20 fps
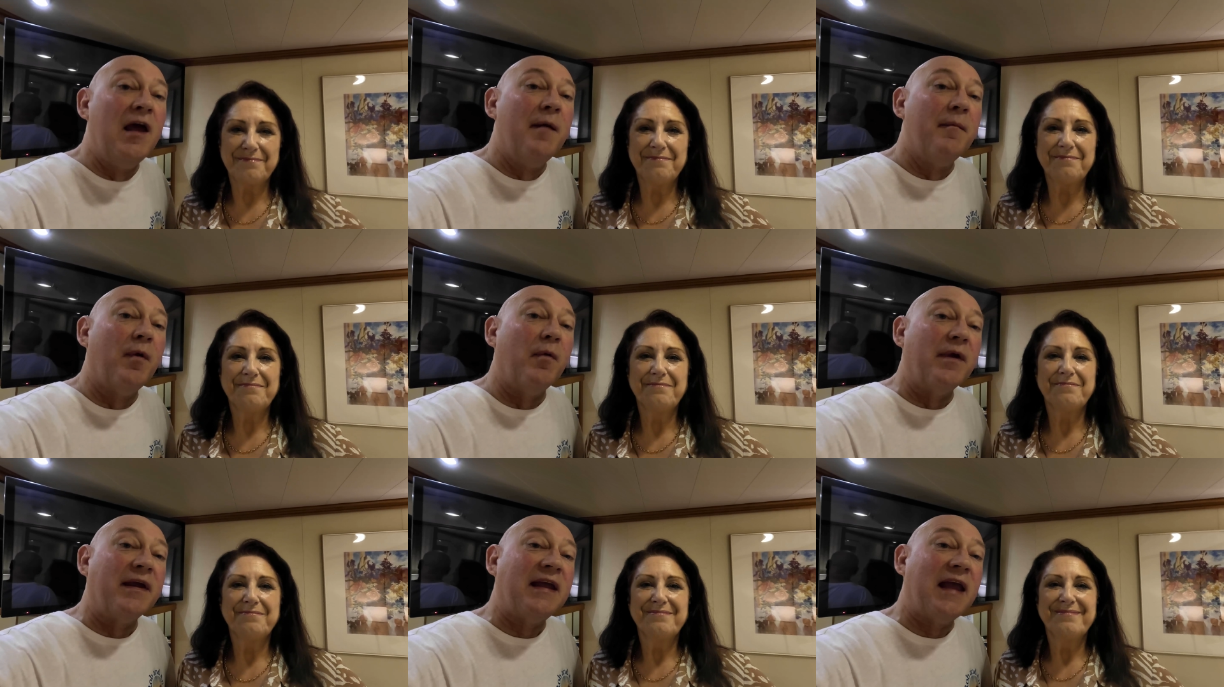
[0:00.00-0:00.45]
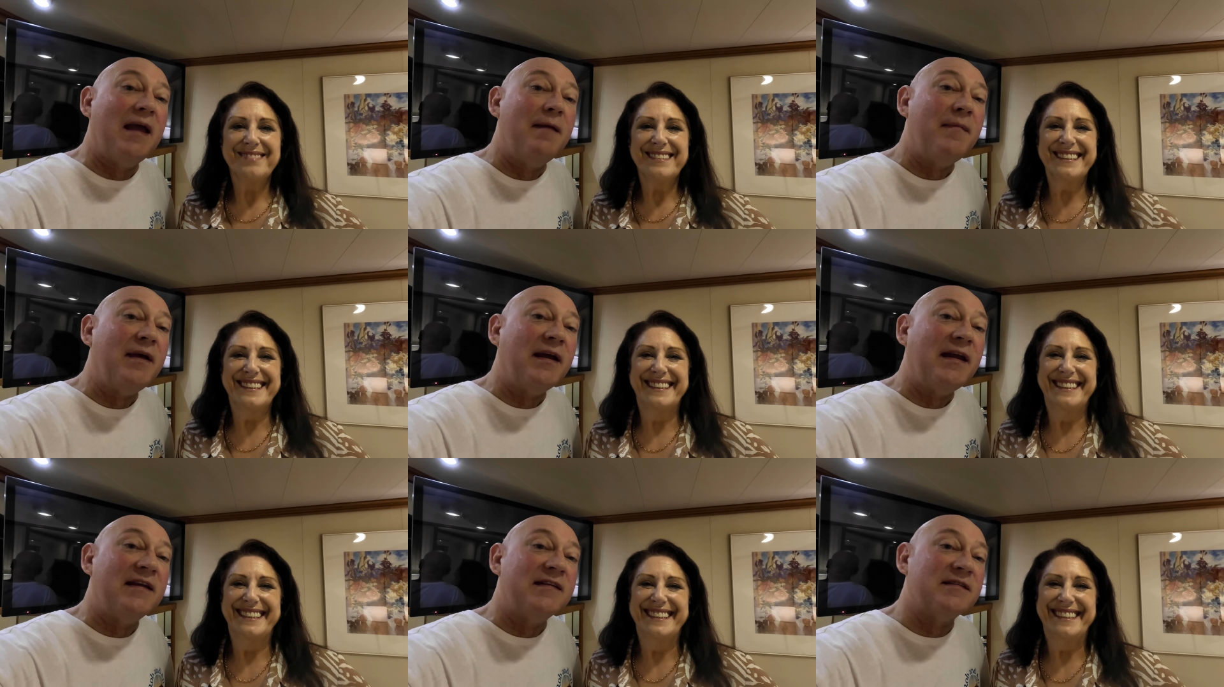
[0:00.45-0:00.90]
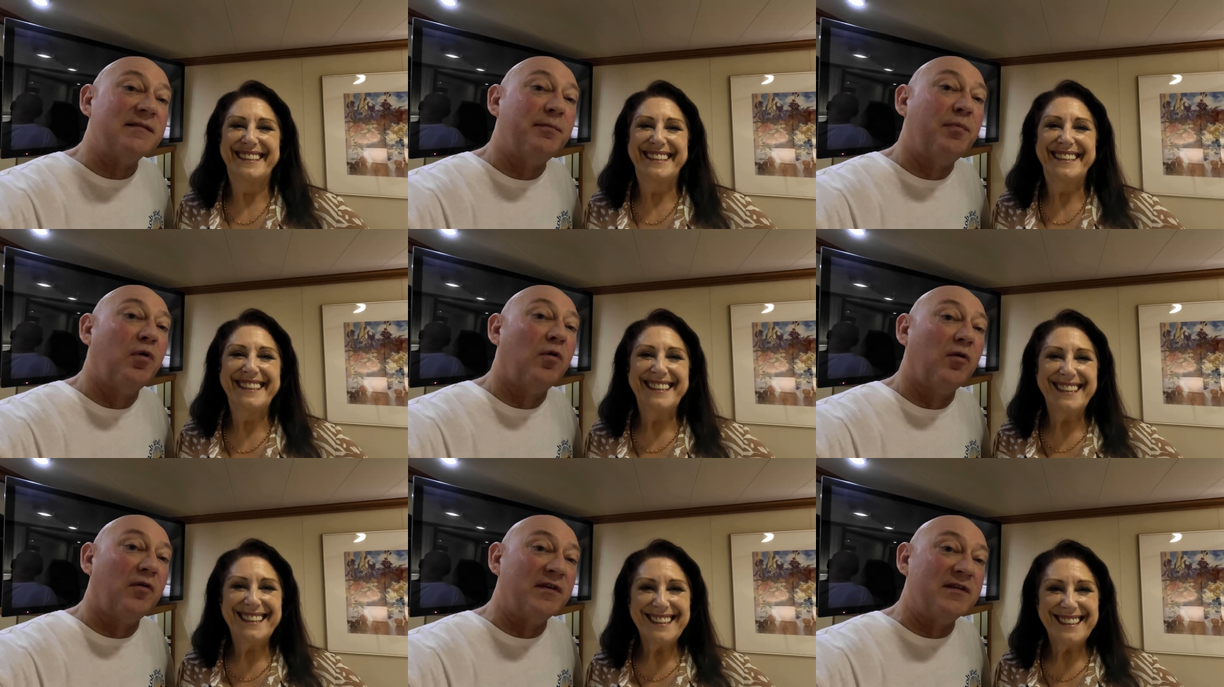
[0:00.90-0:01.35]
Speaker 1: But we came back into
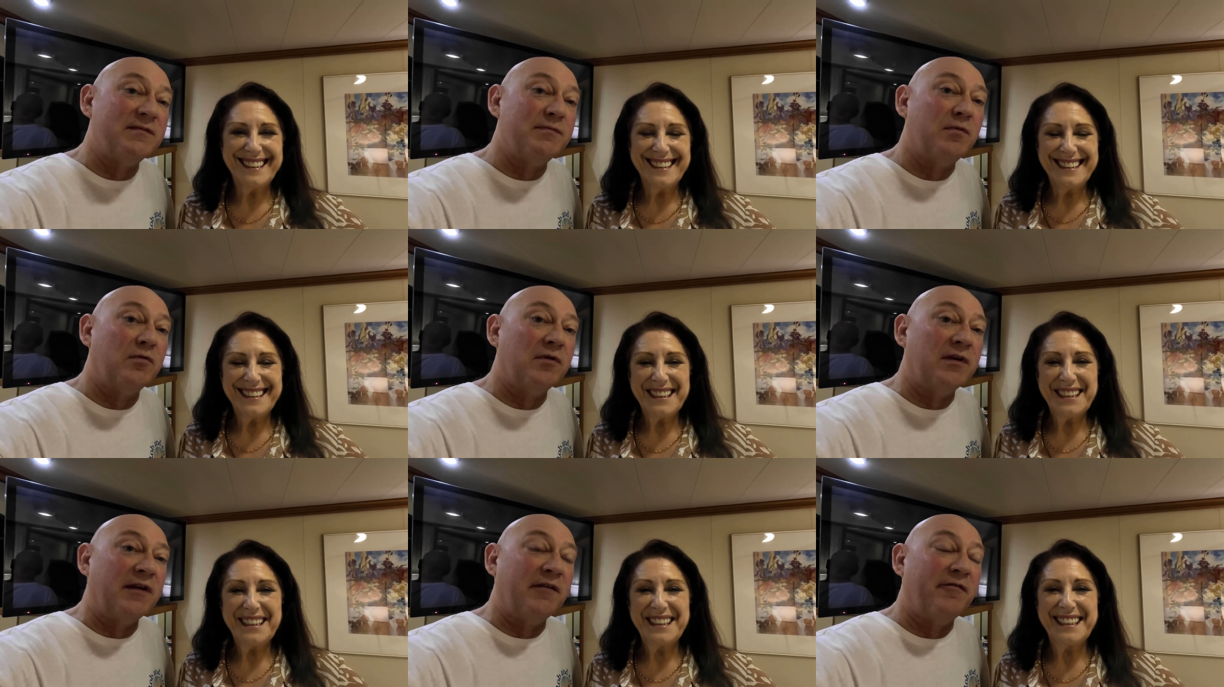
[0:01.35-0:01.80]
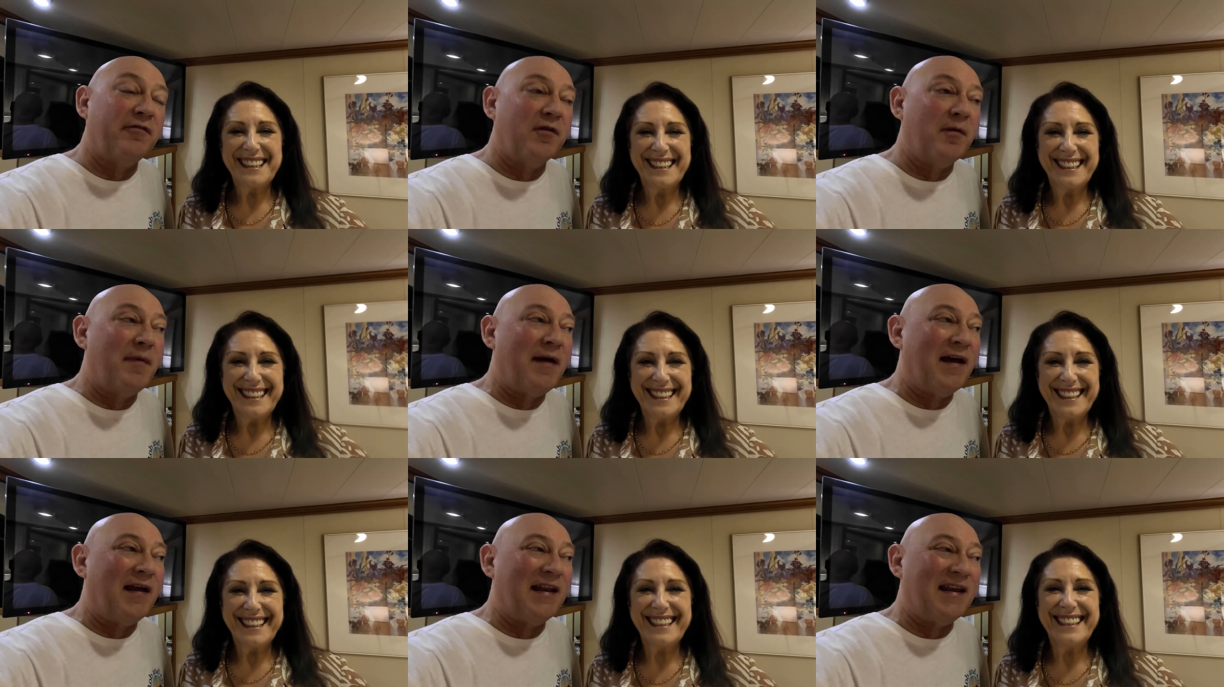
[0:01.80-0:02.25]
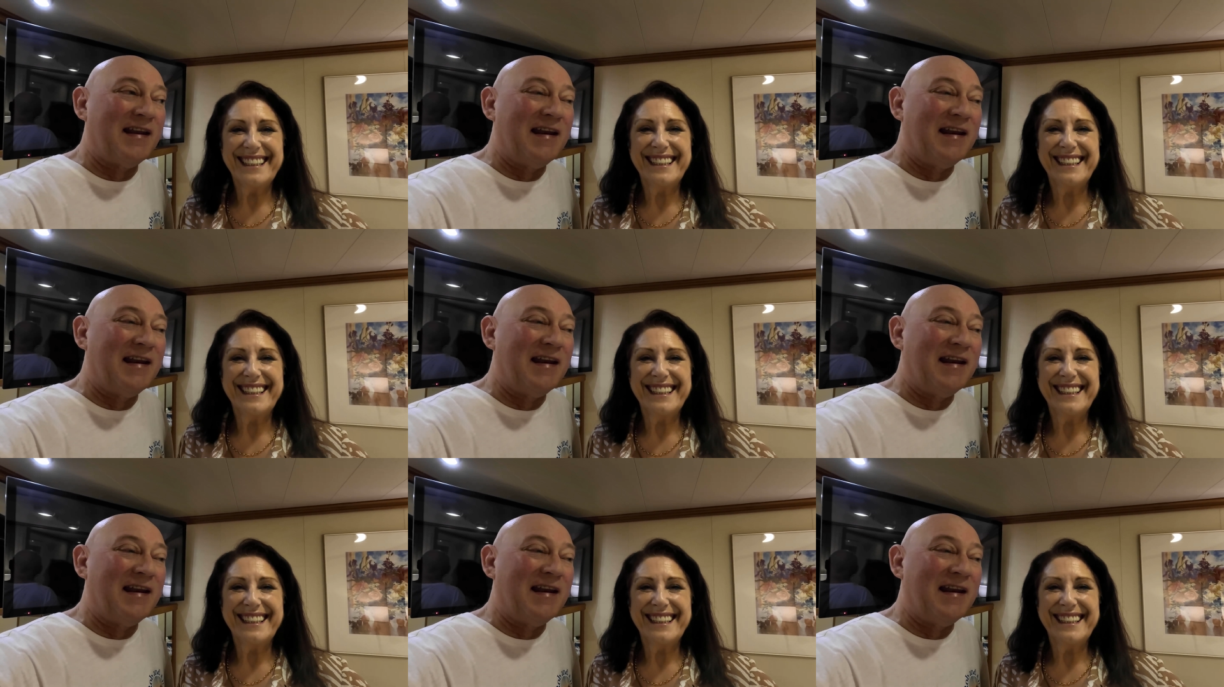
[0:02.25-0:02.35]
port this morning, and for about